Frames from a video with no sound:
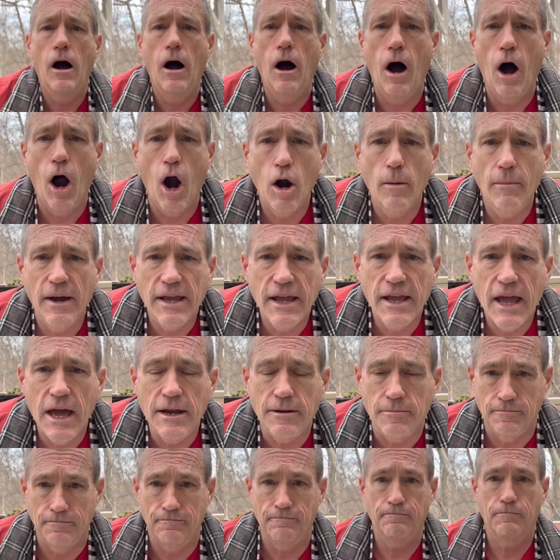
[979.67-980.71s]

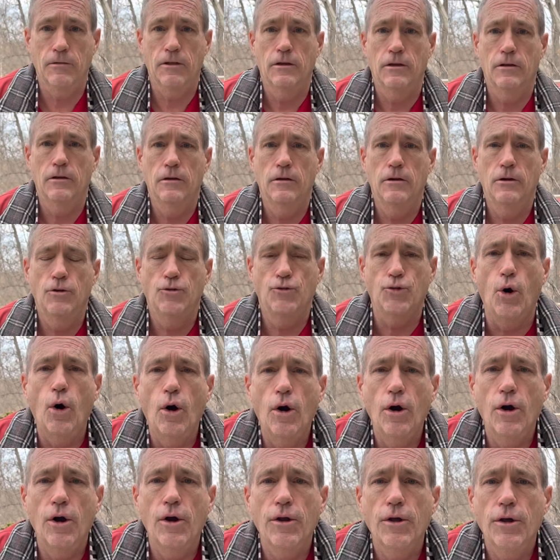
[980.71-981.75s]
Armageddon,
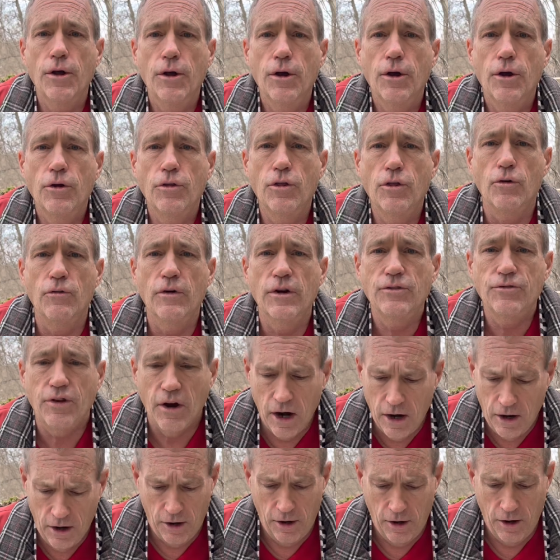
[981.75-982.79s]
toward the
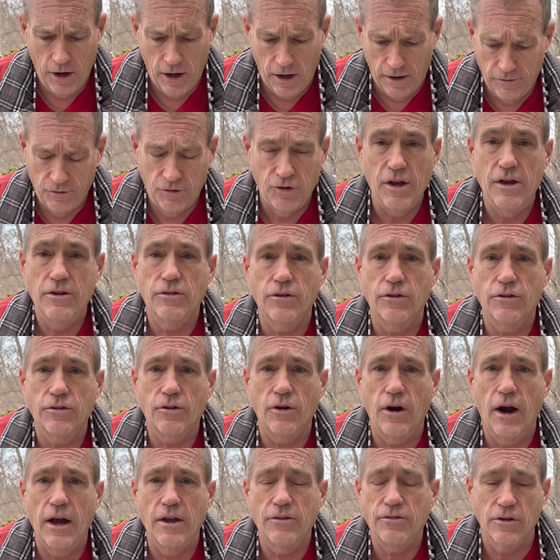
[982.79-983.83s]
return of Jesus
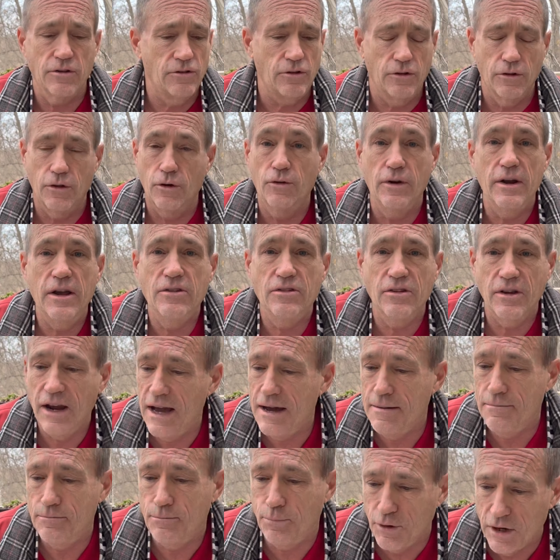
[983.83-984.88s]
Christ. And so the reason
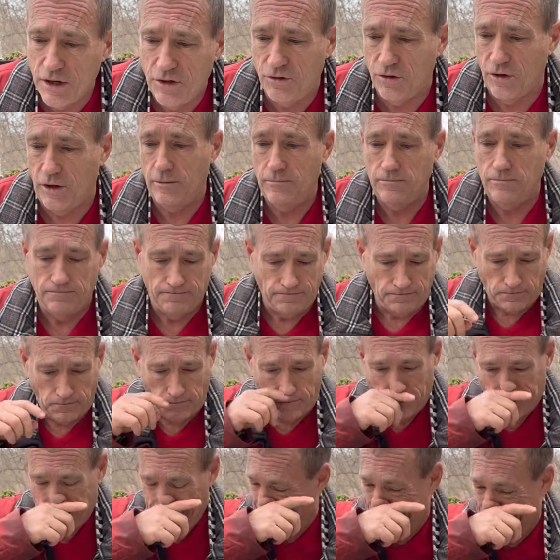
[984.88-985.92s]
I'm preaching
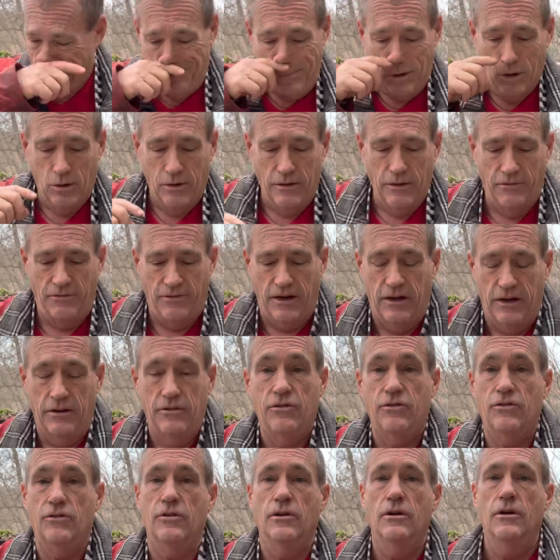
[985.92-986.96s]
till I'm blue in the
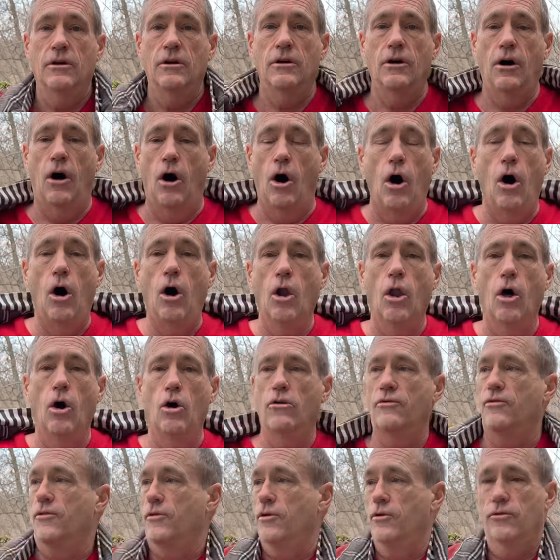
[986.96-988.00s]
face all
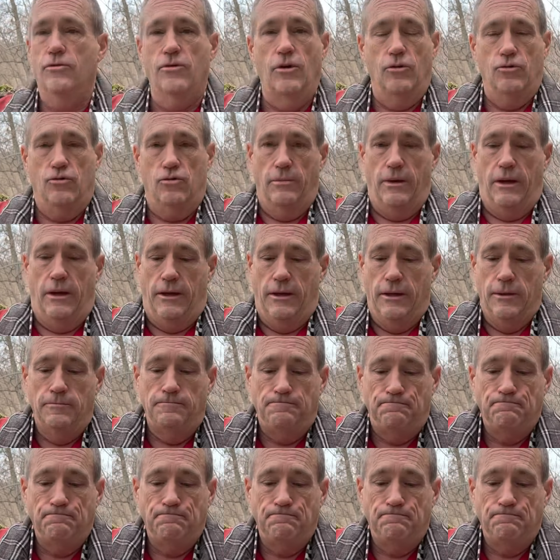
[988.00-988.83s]
over social media,